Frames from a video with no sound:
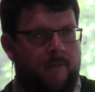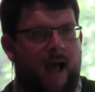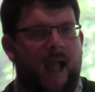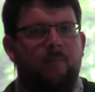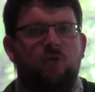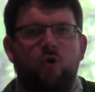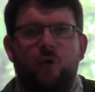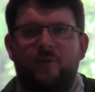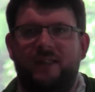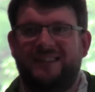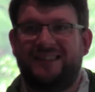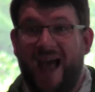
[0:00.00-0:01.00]
I am doing
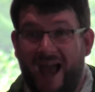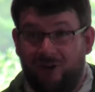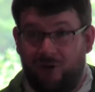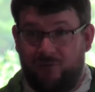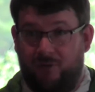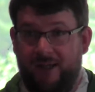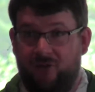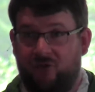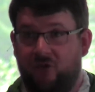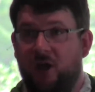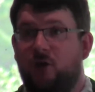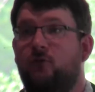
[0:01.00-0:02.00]
this
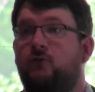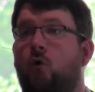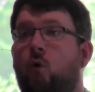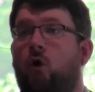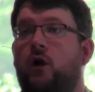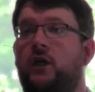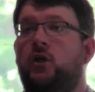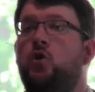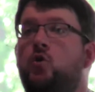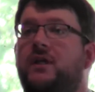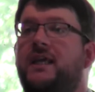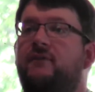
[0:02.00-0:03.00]
sacrifice for
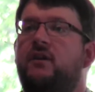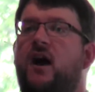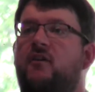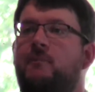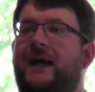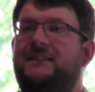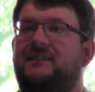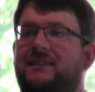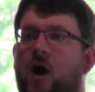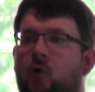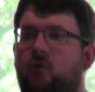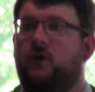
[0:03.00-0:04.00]
you, giving of
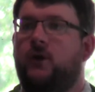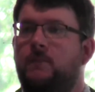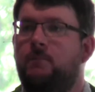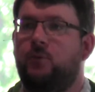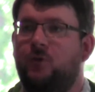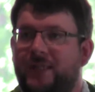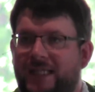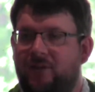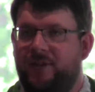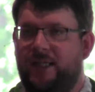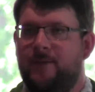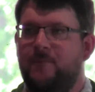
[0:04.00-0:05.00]
myself
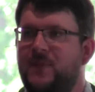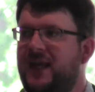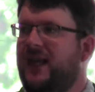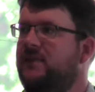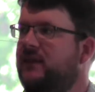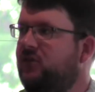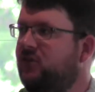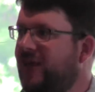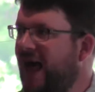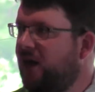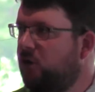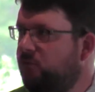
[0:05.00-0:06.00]
completely in this
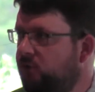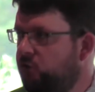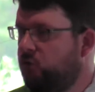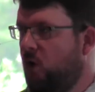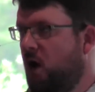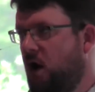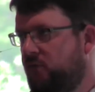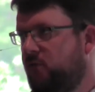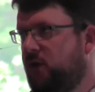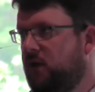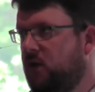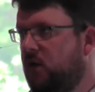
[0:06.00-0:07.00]
sacrificial
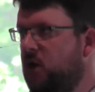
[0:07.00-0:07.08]
offering.